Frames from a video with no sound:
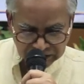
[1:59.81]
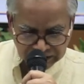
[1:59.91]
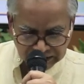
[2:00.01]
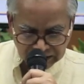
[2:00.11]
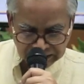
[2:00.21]

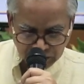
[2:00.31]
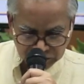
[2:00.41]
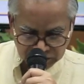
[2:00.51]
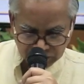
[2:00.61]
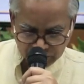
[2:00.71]

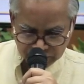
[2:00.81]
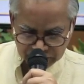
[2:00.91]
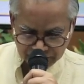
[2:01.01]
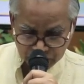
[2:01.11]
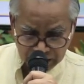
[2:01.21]
trickle-down
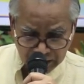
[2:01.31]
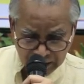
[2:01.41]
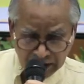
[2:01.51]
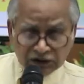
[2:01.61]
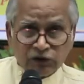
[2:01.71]
theories.
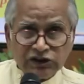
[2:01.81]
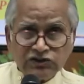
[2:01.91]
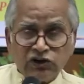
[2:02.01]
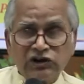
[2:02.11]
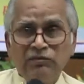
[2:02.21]
Now,
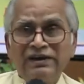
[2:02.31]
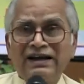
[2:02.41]
this document